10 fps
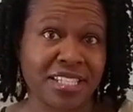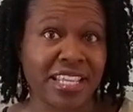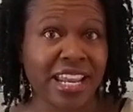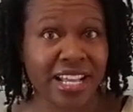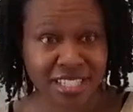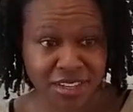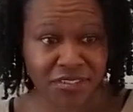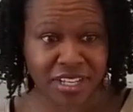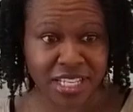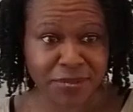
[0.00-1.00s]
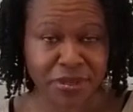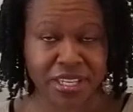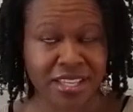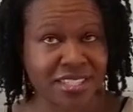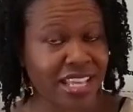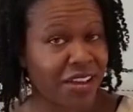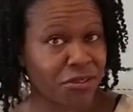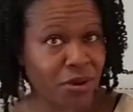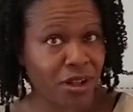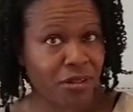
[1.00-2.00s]
and activities because
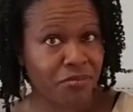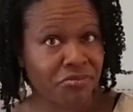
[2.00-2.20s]
after all,